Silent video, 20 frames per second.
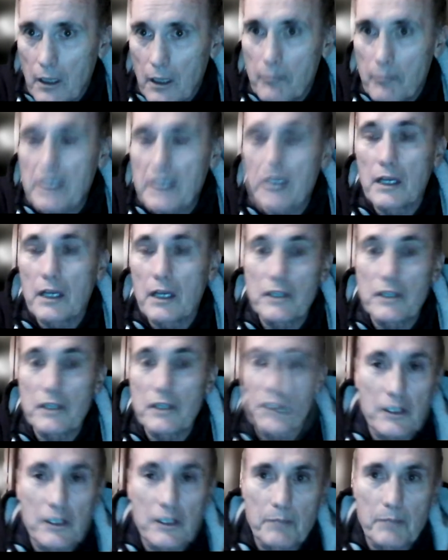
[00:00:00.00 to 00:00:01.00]
because of
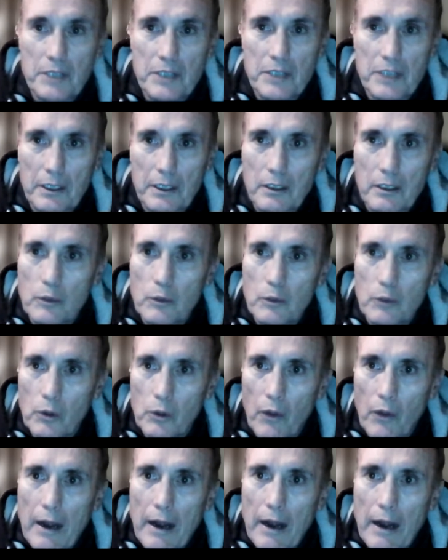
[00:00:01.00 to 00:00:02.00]
this particular rule
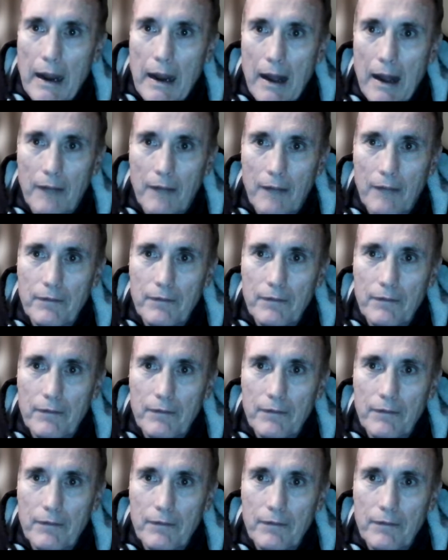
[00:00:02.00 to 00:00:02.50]
that I have.